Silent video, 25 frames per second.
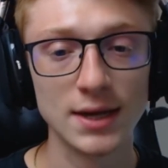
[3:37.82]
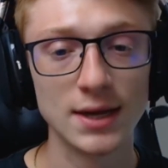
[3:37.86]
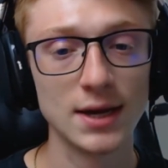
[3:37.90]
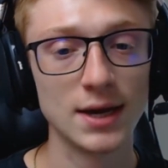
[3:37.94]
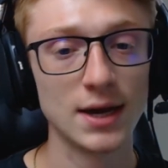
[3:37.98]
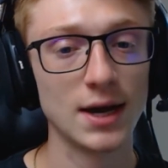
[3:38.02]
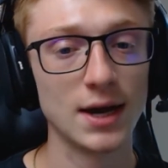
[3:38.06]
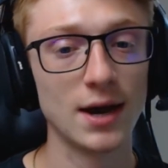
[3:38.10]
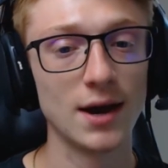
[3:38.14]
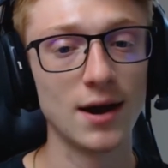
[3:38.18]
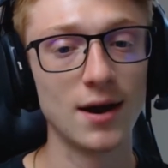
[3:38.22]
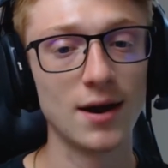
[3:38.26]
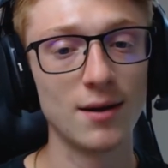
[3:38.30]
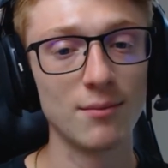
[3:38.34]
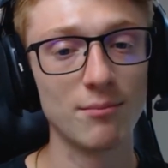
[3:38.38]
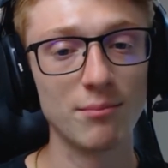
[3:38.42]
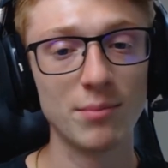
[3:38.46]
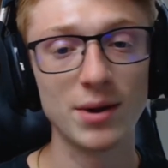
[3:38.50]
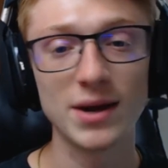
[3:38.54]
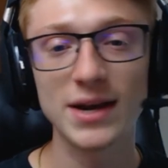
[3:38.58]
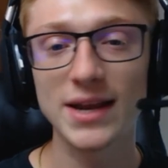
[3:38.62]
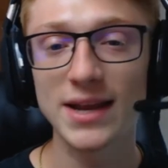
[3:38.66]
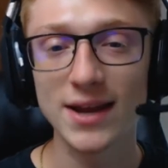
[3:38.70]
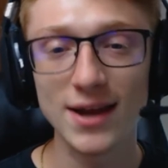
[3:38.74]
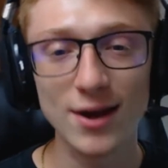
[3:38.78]
But
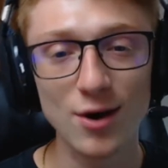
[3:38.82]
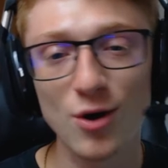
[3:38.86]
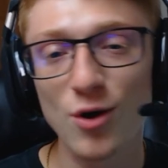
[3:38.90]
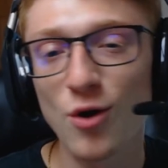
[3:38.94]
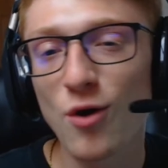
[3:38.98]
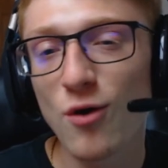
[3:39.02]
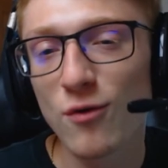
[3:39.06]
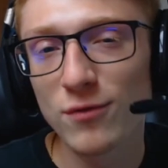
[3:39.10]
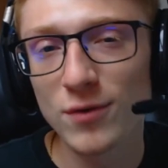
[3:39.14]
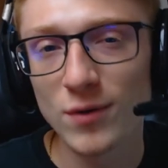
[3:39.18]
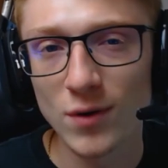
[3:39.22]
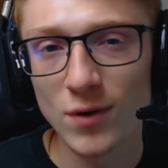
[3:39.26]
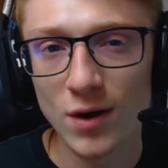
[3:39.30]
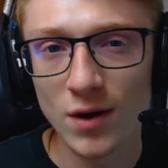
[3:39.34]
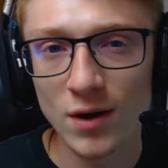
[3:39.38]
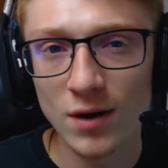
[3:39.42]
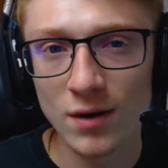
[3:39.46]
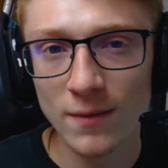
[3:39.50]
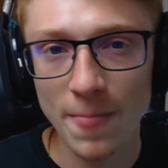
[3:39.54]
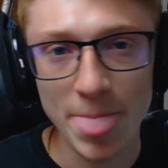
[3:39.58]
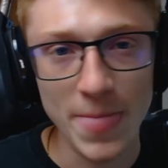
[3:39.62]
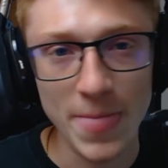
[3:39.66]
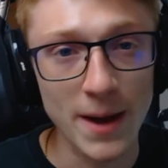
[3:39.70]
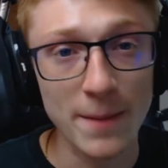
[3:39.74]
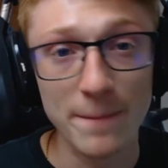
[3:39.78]
overall,
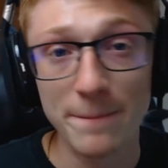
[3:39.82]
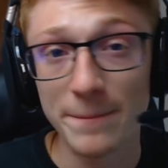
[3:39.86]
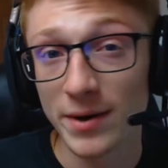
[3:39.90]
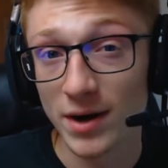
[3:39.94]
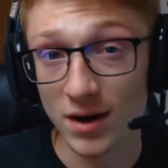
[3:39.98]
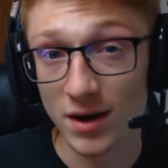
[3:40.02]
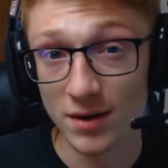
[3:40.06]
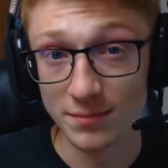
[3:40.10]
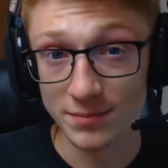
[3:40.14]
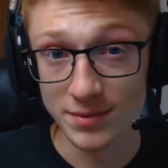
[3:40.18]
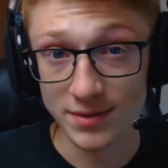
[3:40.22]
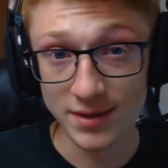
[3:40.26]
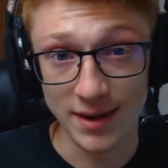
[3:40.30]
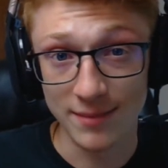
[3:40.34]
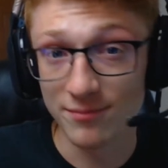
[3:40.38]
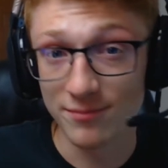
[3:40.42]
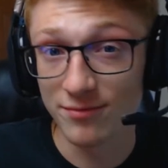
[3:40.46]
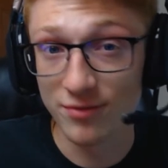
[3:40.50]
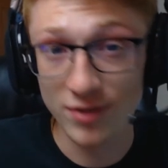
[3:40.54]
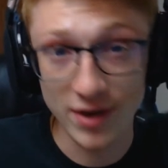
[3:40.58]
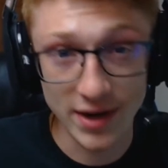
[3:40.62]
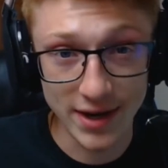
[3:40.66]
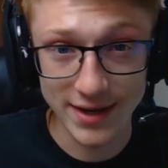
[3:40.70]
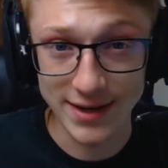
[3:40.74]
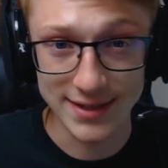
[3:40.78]
I'm pumped. I'm
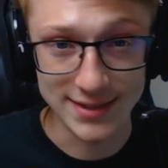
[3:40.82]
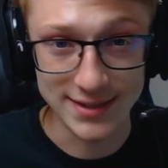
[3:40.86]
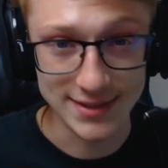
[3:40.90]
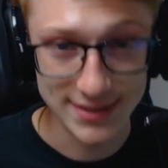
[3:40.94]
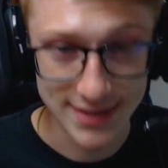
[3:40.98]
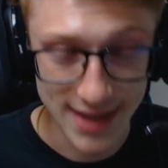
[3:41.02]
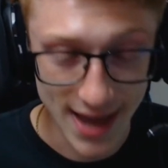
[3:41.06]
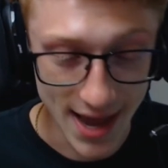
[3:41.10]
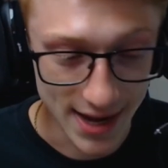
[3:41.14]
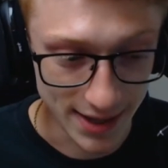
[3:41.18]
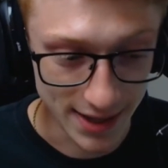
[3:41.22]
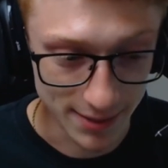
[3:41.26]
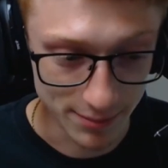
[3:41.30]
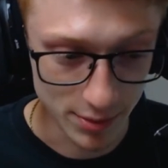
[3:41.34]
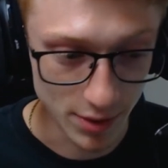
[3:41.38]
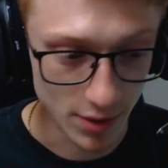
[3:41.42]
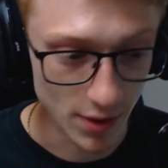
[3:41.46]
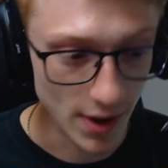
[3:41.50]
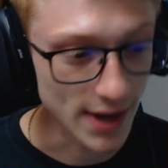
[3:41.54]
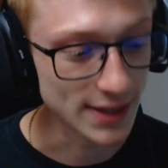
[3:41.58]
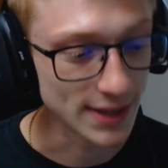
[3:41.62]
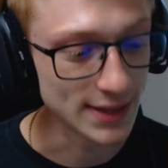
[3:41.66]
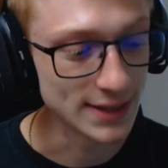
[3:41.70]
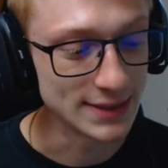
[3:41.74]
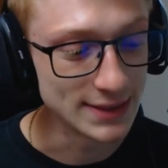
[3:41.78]
freaking ecstatic, bro.
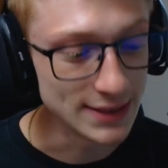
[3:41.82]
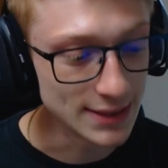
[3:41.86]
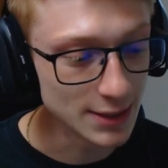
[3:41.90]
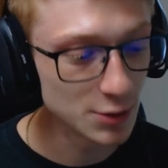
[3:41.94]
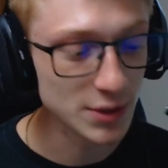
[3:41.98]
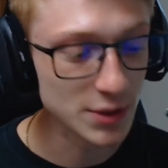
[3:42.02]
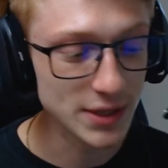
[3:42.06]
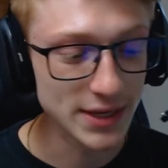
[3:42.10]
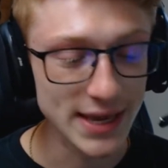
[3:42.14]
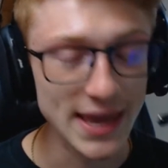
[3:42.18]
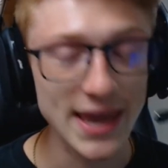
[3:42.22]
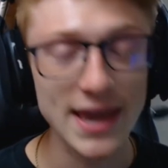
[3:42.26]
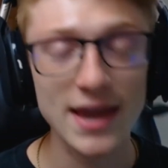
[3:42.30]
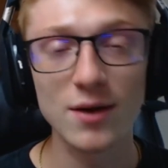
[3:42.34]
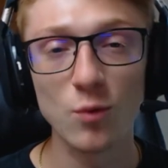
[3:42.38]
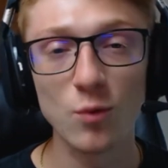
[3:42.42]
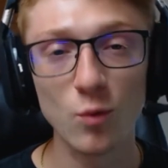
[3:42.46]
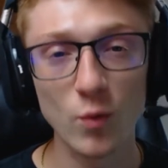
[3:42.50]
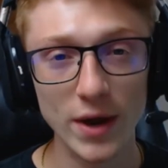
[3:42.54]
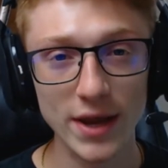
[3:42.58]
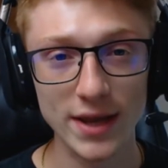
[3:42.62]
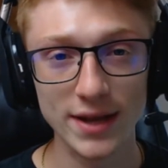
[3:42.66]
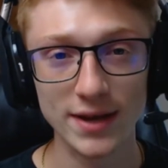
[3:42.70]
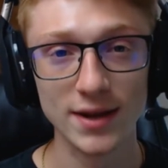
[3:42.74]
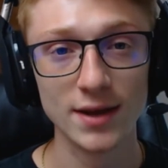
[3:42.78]
I literally can't
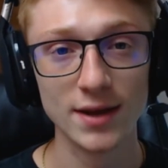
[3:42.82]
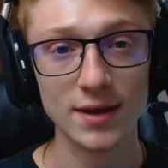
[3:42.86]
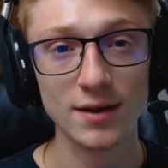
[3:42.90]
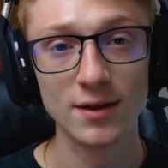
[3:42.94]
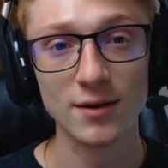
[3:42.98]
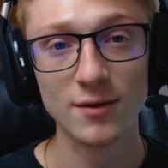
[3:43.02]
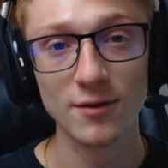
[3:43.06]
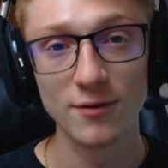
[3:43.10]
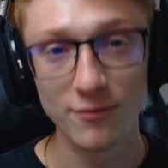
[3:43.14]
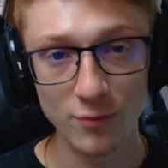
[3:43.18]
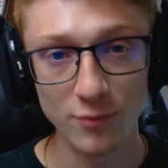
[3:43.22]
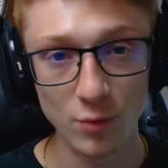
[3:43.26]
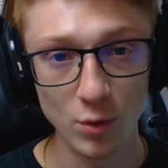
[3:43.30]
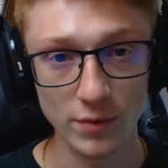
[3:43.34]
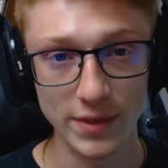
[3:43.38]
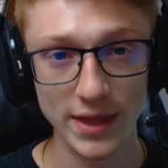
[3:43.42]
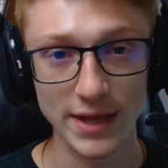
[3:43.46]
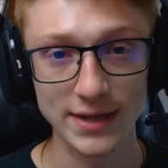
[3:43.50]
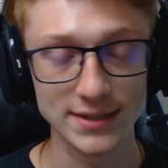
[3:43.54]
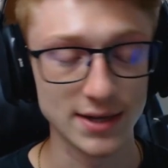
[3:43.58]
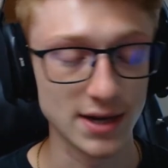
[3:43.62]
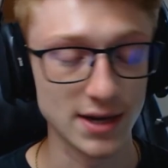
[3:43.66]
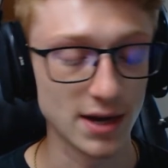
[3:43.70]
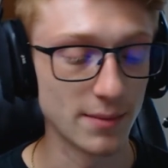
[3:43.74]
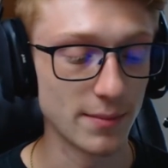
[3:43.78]
wait for that to
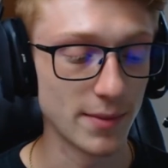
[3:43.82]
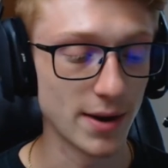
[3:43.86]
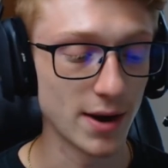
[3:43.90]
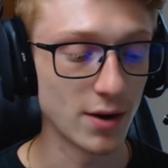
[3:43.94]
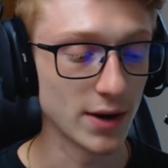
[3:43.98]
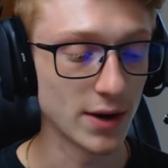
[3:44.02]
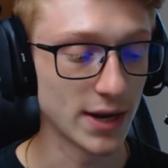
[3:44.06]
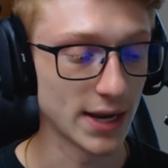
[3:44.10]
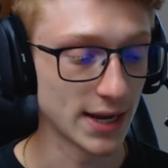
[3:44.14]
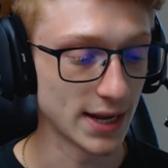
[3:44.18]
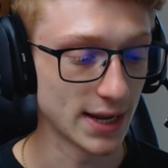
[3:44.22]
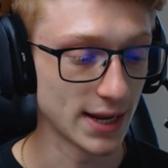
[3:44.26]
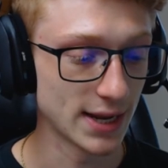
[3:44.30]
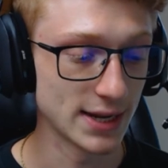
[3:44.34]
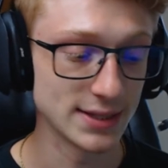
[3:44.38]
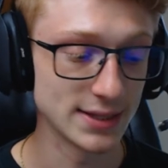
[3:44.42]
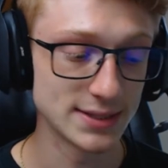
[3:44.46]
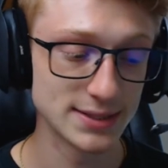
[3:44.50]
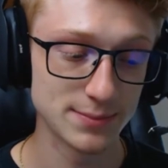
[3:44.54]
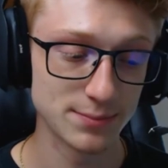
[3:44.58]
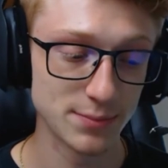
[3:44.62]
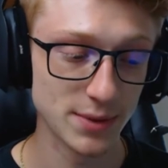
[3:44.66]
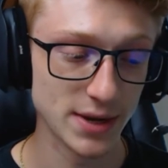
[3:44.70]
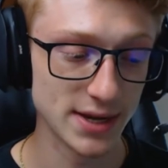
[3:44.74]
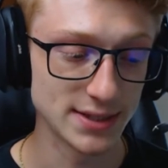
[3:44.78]
come out, and
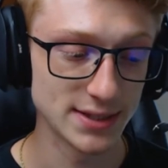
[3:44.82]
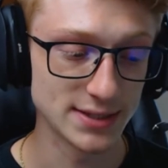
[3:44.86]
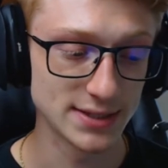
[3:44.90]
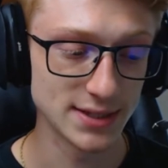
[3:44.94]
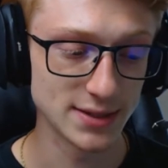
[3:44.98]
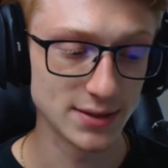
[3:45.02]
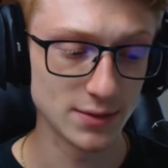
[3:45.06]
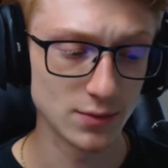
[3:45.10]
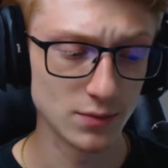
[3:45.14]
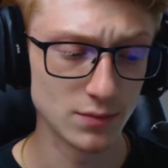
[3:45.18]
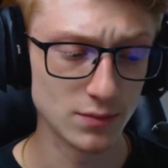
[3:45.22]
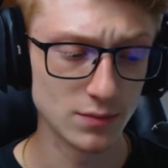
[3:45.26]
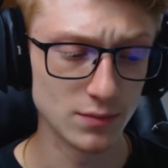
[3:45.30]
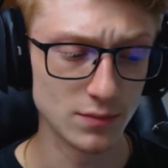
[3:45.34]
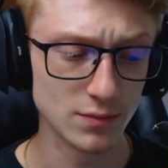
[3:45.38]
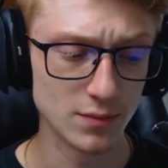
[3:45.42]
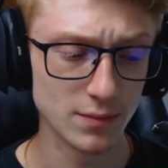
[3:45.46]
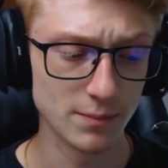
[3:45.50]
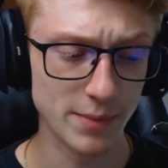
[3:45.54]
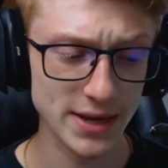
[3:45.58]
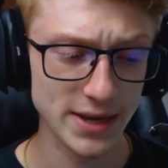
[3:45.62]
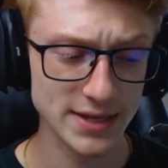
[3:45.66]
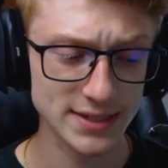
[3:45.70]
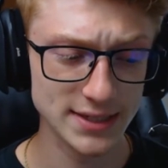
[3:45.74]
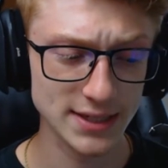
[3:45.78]
it's in
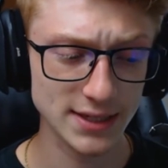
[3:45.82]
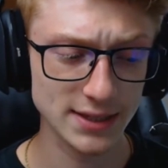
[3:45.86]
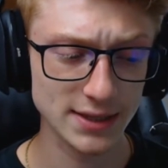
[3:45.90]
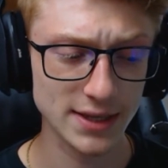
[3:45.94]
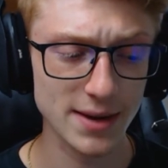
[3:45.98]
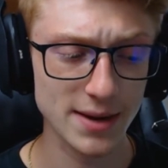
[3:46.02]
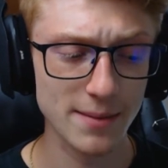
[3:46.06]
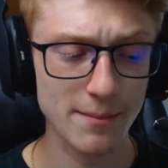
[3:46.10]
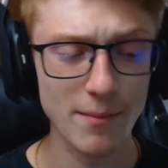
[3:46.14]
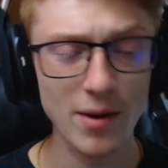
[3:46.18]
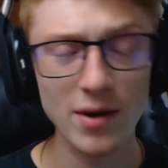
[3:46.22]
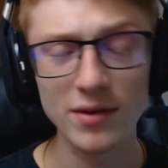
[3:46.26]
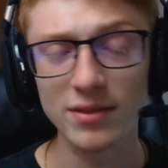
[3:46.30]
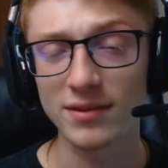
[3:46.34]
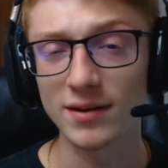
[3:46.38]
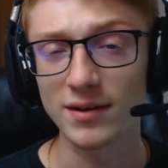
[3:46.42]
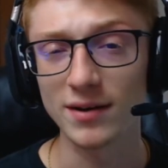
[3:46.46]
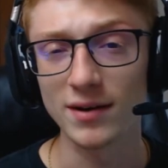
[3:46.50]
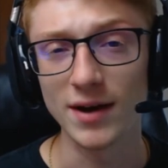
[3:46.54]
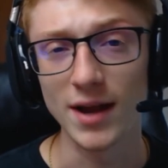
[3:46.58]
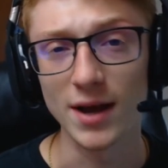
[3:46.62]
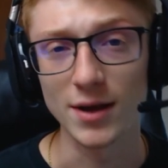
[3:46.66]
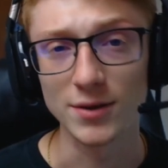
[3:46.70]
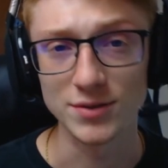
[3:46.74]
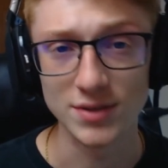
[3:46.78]
basically a month here
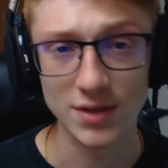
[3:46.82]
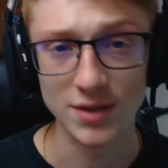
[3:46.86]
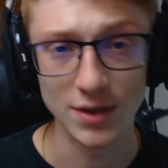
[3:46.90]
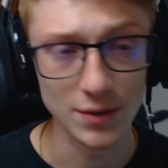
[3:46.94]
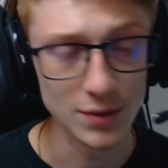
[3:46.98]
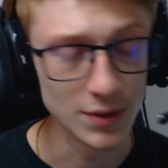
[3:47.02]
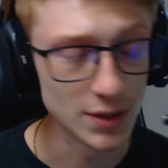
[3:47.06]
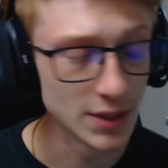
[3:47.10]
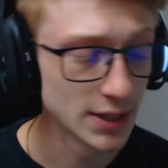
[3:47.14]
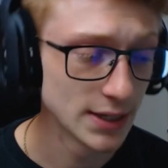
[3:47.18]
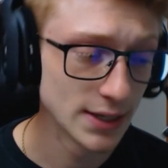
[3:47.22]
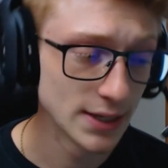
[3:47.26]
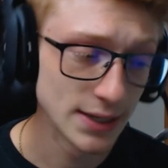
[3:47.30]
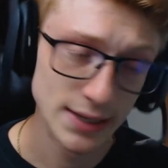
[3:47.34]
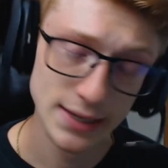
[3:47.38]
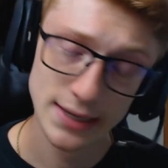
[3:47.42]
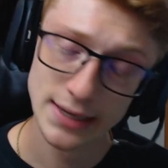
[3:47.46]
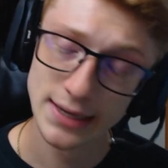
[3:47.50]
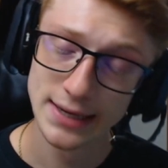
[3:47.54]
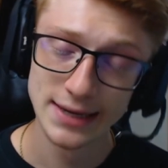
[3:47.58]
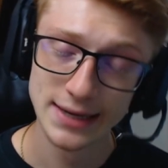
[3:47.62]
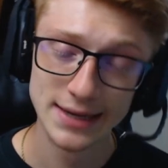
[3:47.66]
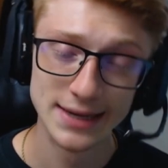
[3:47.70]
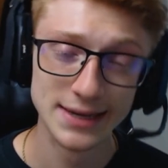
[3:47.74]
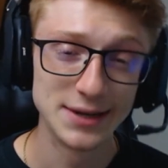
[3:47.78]
now. So
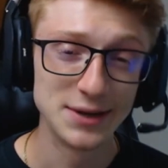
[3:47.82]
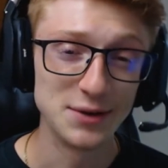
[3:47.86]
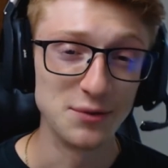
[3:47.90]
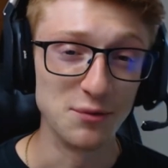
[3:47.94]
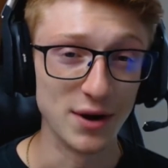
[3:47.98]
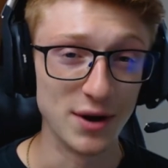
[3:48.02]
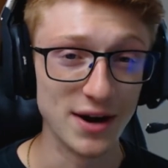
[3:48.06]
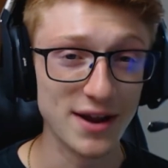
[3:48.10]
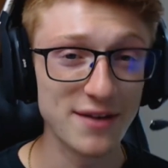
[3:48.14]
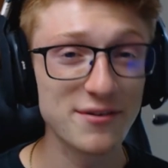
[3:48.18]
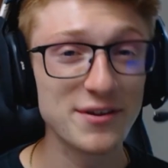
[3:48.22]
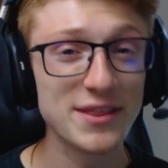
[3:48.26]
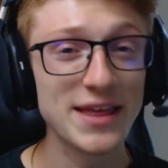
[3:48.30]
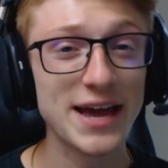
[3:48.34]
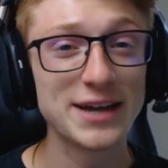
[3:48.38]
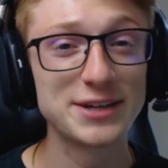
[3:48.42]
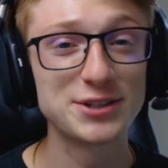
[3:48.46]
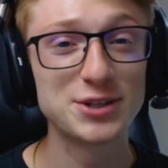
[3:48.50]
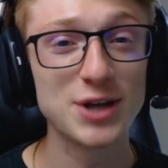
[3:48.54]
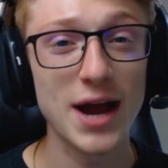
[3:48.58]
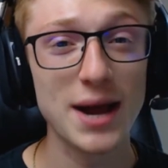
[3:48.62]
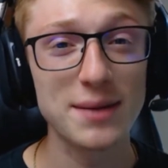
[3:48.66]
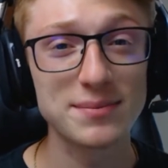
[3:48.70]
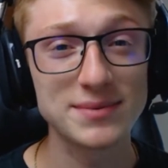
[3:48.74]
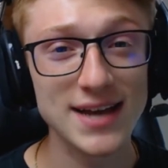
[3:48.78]
whenever that
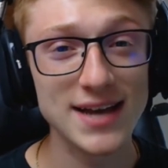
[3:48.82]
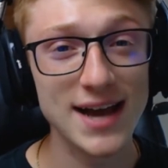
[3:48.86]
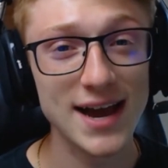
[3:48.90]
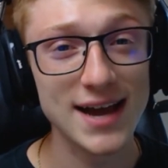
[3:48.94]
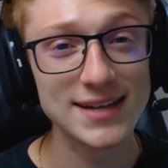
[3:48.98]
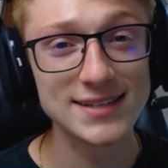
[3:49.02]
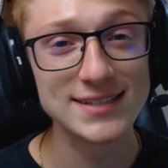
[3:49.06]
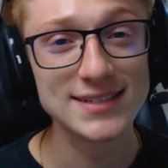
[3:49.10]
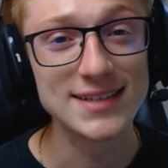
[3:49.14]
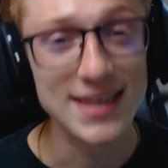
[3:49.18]
drops, guys,